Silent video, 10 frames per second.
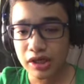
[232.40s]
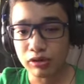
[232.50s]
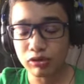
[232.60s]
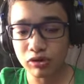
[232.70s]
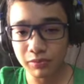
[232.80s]

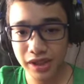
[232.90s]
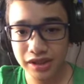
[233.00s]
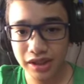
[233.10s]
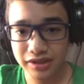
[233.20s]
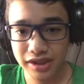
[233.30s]
who made
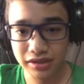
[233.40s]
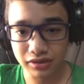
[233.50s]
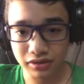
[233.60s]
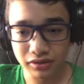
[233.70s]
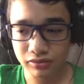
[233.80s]
a
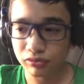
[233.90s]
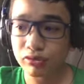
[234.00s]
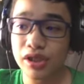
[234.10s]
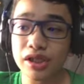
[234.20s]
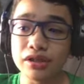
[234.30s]
deal
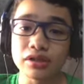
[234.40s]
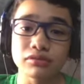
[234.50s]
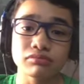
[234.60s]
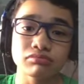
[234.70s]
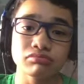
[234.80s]
with
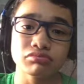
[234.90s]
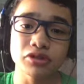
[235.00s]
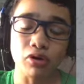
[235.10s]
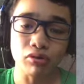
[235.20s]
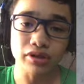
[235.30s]

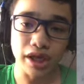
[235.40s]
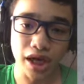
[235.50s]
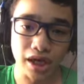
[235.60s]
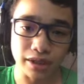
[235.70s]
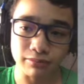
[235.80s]
the old
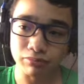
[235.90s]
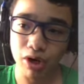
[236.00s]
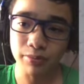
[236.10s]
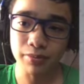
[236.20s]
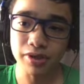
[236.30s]
AI.
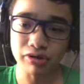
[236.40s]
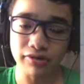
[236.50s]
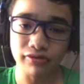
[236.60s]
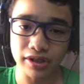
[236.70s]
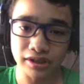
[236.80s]
Probably you
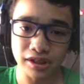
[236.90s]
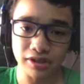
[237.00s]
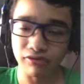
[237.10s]
can find it in the